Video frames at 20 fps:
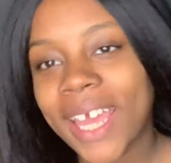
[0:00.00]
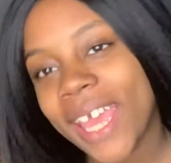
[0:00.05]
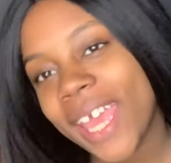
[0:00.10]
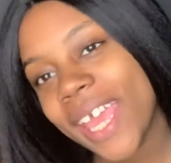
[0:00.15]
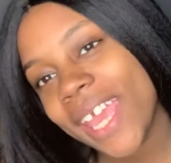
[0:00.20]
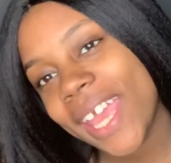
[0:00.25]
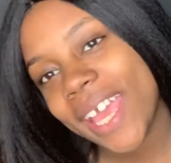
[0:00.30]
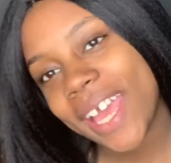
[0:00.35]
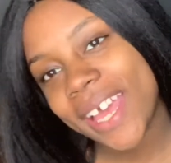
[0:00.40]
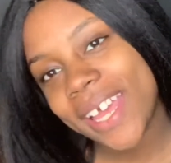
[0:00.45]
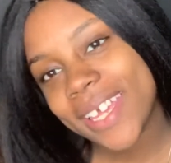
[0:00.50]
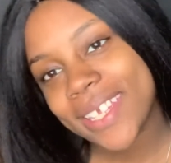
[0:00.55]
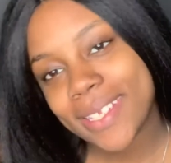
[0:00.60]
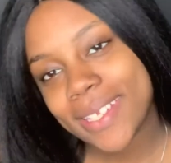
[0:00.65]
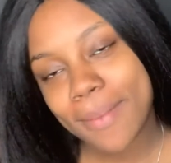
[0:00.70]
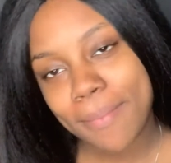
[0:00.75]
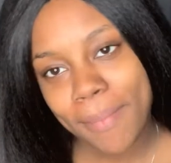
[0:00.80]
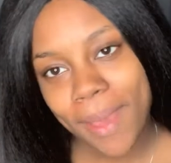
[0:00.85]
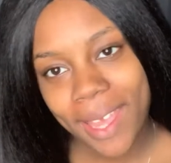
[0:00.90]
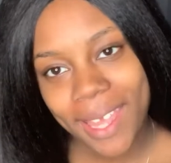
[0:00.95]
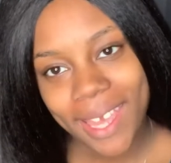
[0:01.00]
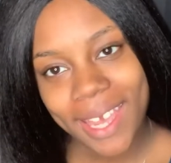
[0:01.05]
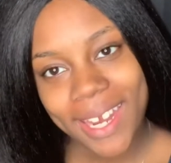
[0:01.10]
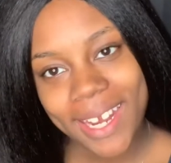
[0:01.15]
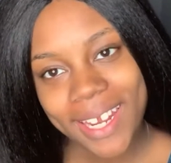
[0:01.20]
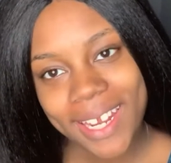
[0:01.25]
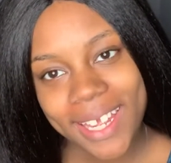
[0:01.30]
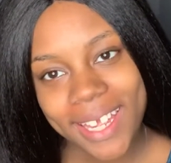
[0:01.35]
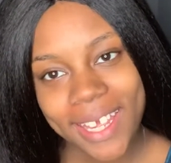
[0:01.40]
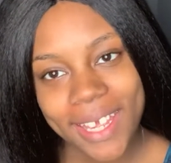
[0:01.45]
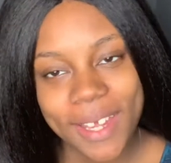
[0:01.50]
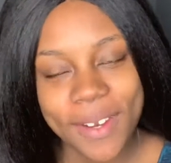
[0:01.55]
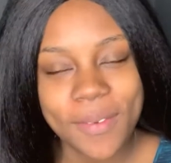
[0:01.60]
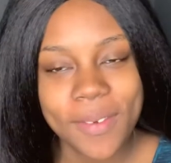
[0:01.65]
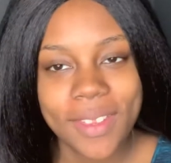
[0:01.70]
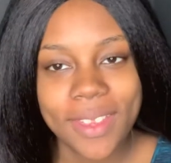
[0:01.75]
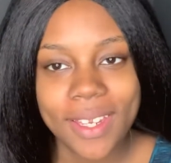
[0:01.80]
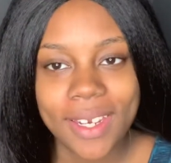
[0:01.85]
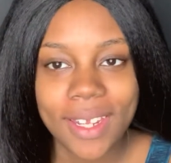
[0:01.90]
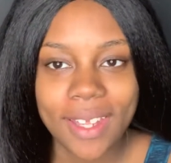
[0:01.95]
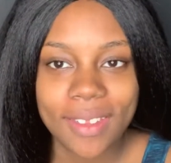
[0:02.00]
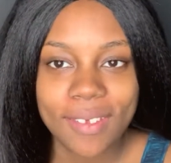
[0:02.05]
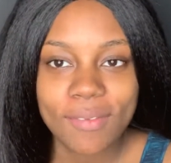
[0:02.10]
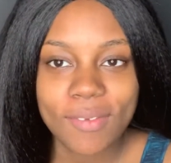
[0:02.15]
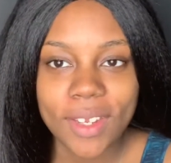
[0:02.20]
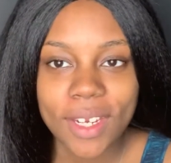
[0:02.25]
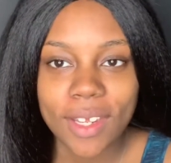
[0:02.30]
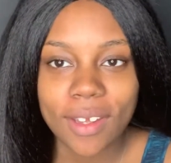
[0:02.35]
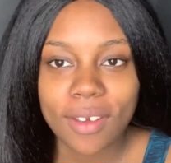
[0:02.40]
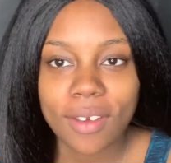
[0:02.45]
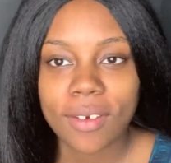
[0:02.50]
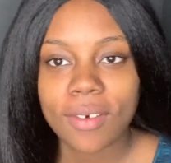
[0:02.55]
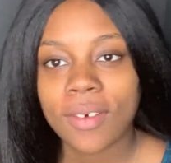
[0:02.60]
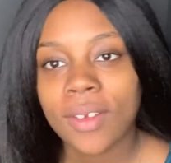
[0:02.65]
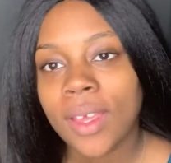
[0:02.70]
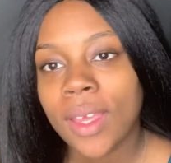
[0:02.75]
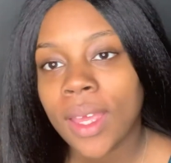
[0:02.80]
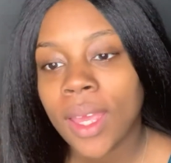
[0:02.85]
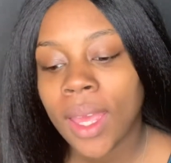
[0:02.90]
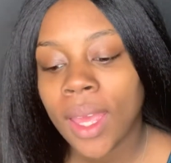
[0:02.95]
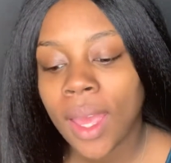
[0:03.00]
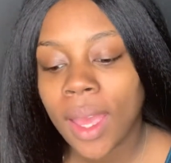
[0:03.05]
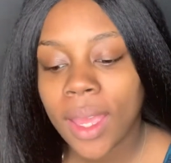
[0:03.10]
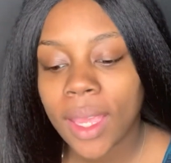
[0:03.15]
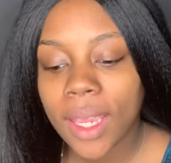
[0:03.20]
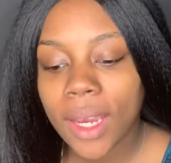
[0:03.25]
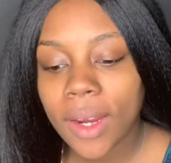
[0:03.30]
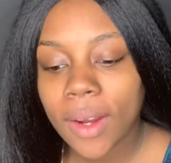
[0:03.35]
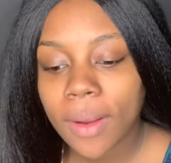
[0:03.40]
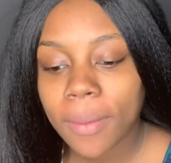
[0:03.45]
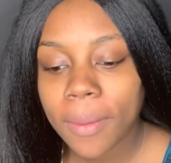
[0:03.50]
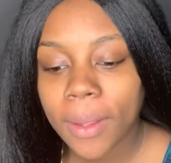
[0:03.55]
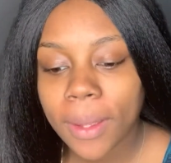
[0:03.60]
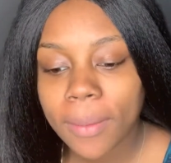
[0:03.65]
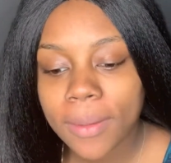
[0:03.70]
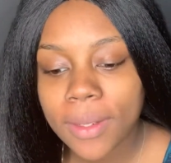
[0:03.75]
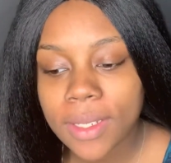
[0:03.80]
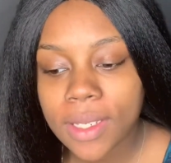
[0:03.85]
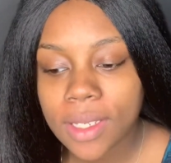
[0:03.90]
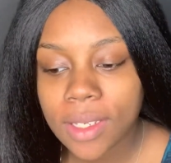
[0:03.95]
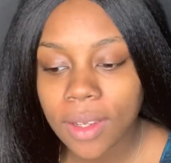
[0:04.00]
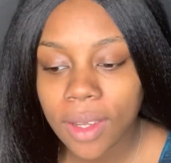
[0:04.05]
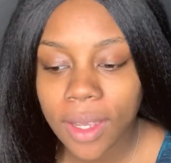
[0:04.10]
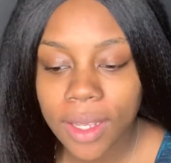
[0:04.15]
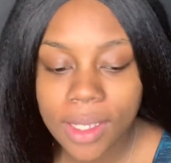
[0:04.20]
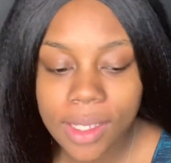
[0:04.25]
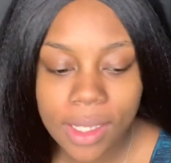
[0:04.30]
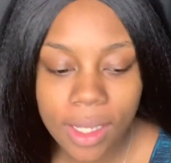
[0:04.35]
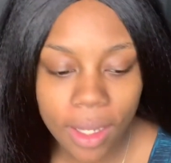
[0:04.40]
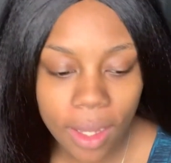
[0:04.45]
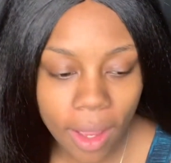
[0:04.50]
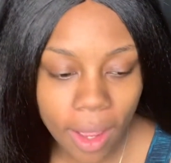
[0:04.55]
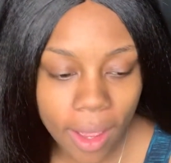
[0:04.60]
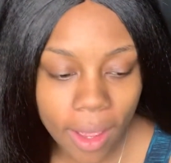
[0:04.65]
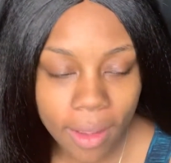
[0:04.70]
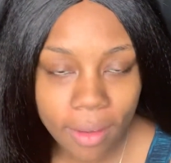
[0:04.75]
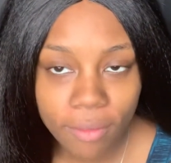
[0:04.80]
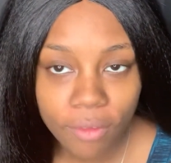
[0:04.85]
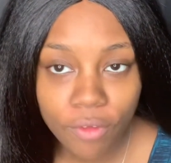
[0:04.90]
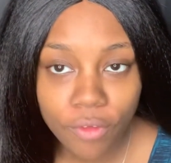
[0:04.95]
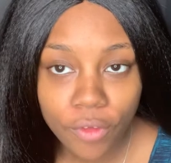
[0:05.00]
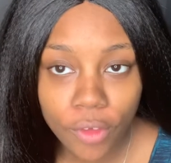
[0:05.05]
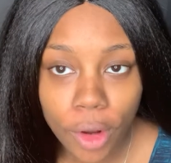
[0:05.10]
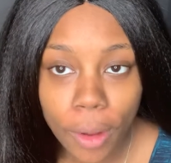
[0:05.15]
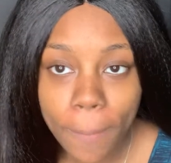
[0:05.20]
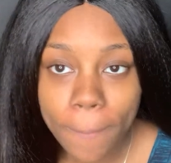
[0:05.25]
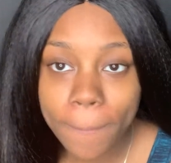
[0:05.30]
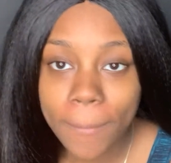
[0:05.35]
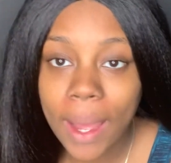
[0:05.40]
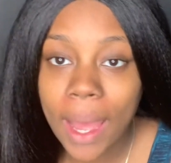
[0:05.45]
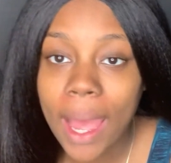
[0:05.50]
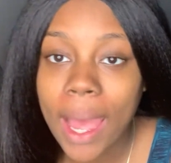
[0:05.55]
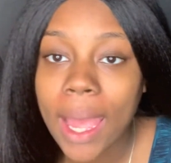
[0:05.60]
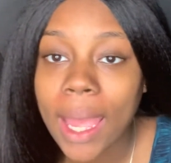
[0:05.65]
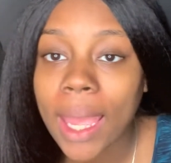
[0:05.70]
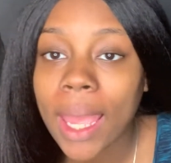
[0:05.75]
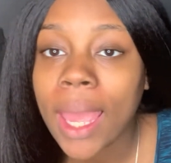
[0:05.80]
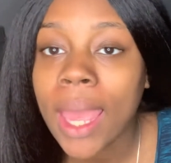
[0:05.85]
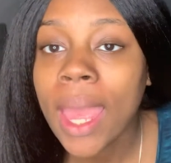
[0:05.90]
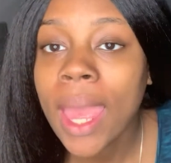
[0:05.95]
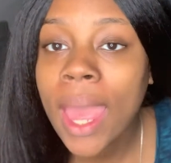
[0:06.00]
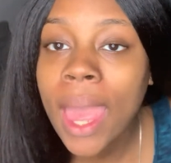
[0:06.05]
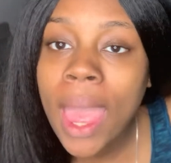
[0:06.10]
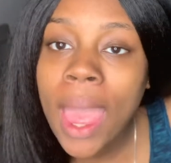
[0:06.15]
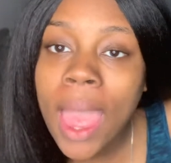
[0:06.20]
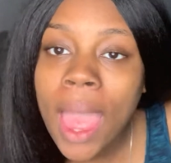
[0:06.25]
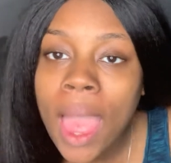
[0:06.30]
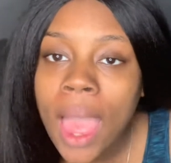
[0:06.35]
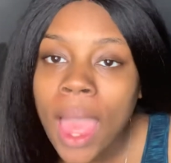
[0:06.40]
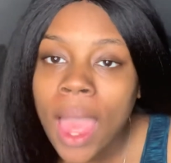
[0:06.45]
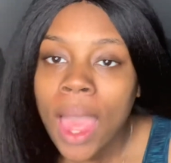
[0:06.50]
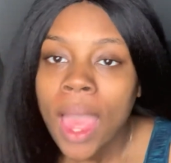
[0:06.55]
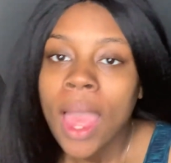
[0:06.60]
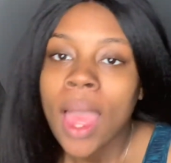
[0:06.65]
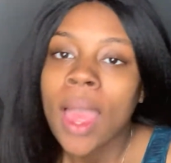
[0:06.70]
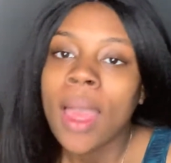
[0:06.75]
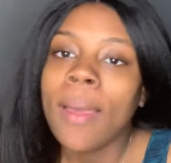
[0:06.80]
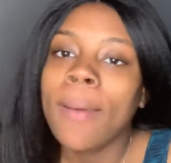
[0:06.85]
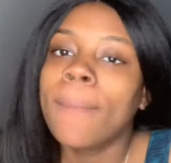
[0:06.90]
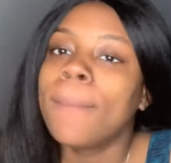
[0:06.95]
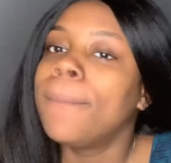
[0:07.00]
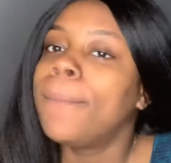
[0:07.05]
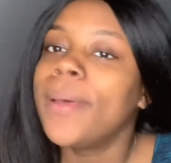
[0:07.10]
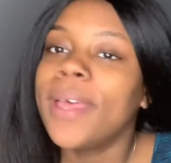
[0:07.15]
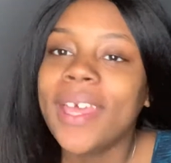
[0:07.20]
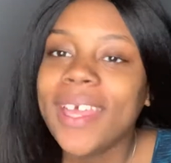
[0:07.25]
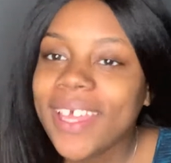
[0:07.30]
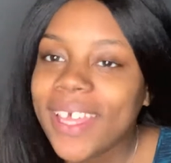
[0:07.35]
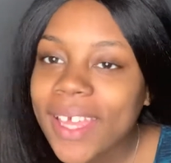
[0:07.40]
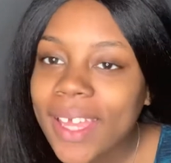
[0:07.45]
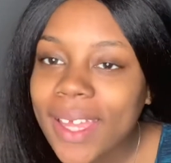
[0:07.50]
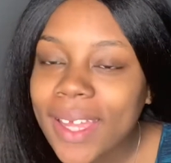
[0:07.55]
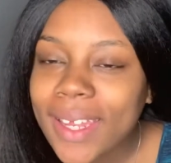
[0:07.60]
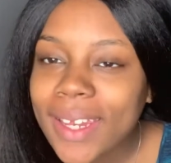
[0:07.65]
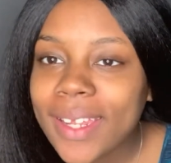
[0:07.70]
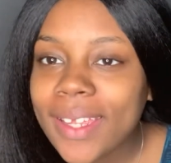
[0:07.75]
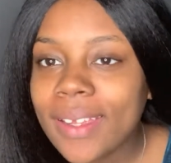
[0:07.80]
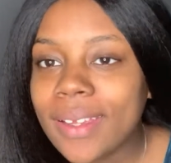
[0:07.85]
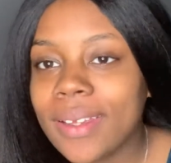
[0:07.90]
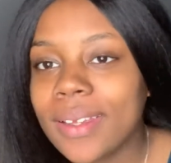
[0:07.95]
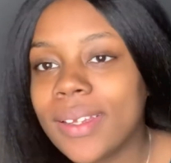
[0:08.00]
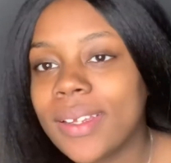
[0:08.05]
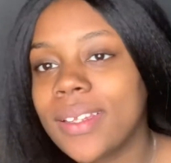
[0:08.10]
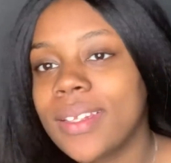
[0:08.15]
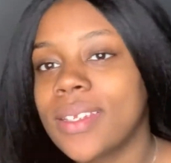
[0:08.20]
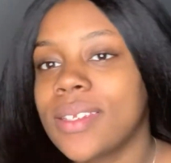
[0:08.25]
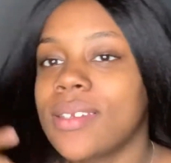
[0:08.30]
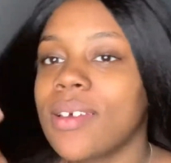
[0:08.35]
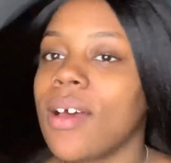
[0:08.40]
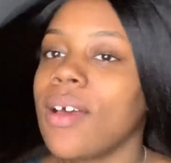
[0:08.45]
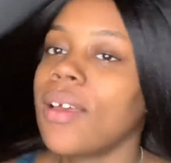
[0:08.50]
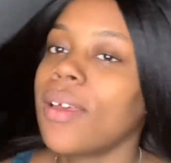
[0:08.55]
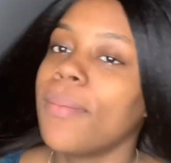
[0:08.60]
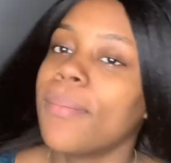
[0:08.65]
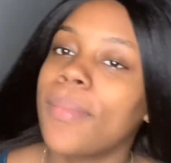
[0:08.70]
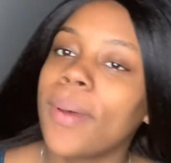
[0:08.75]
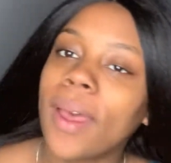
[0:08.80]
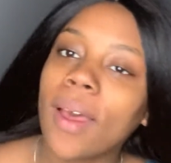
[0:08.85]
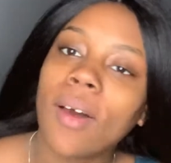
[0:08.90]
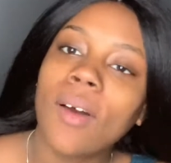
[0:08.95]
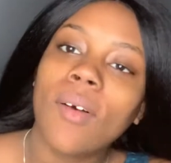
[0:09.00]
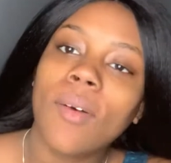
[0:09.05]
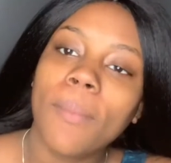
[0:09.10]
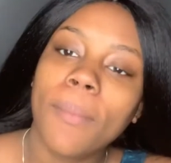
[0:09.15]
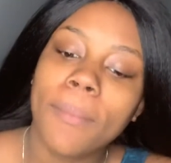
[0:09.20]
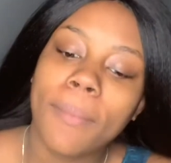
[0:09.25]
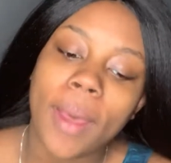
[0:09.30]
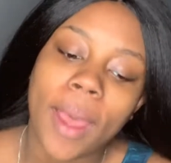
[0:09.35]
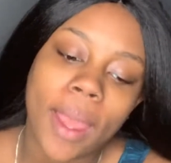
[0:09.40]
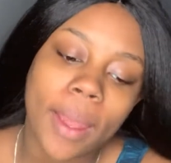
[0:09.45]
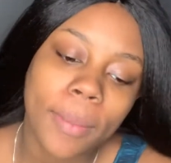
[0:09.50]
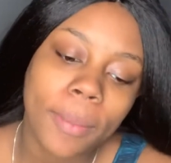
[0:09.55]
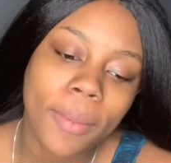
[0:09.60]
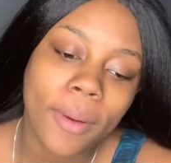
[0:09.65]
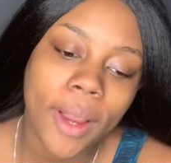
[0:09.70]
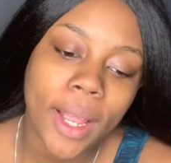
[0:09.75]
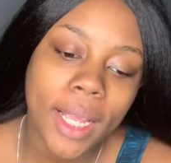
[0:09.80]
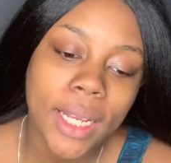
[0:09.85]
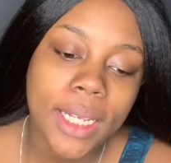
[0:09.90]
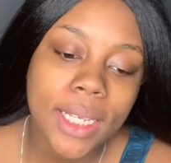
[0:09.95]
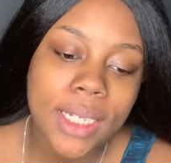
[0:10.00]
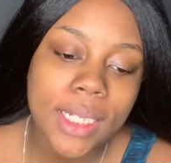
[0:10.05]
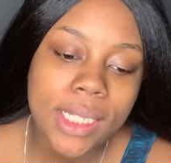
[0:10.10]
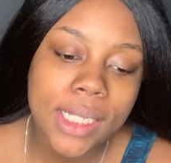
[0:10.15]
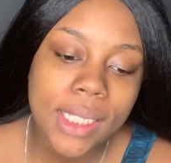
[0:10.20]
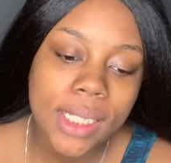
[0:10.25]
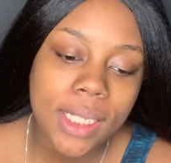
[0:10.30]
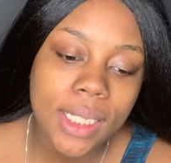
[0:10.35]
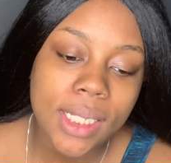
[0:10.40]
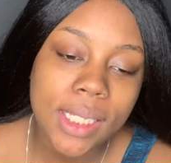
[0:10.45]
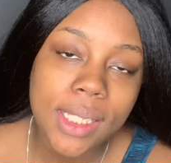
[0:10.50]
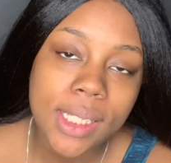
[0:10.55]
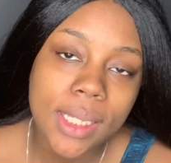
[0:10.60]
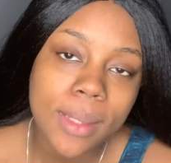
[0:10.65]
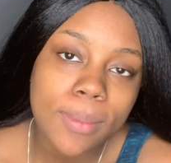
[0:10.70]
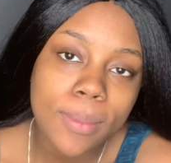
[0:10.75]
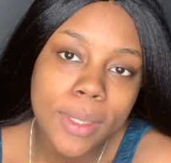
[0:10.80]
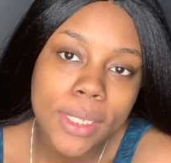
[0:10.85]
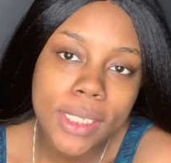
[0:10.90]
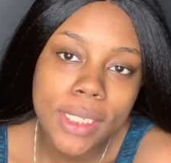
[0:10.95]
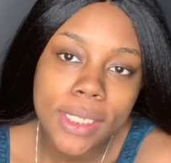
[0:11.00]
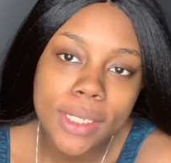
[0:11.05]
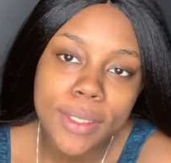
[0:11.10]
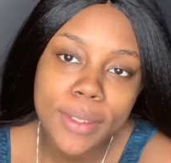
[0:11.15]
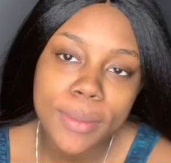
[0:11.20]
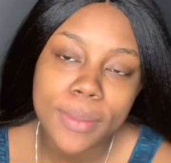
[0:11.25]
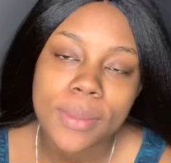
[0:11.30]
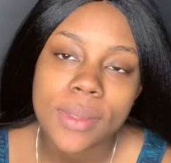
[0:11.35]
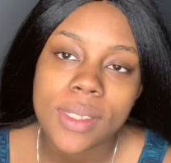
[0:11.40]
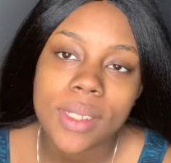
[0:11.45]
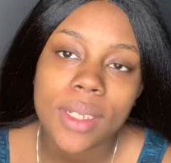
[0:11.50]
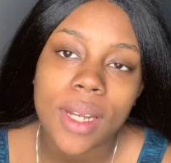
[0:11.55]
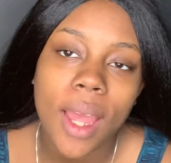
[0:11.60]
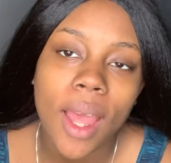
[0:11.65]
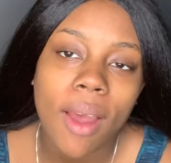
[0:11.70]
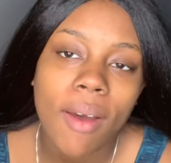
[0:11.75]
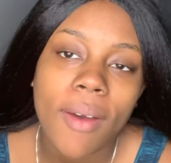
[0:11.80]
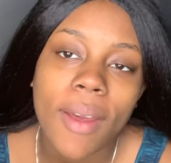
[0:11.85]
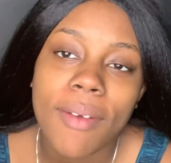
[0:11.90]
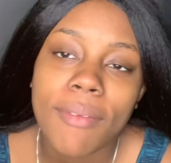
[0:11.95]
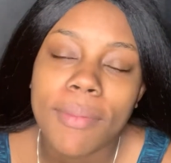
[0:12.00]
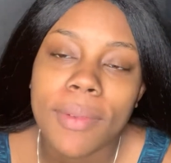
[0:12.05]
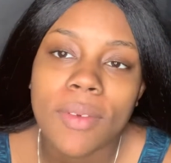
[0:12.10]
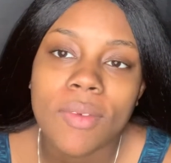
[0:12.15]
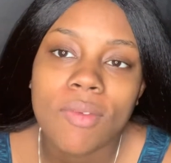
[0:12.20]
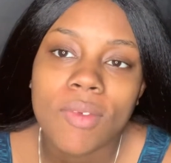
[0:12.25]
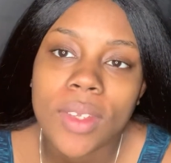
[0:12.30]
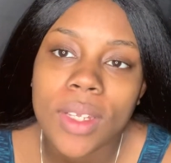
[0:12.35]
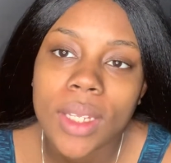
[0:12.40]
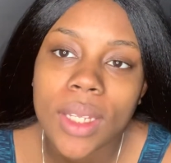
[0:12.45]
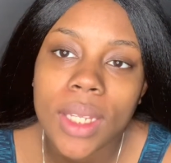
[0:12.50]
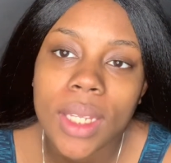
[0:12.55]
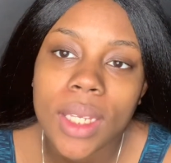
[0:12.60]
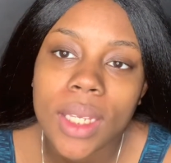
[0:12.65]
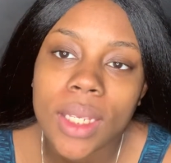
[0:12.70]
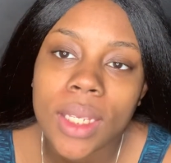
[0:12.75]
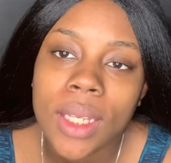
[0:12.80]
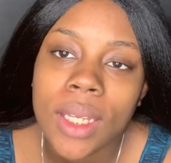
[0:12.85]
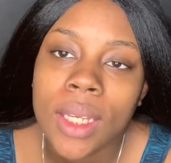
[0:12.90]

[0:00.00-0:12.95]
Hey guys, I'm back at it again with another video. Here I'm coming to you guys live from my bed to talk about my pregnancy symptoms and how I've been feeling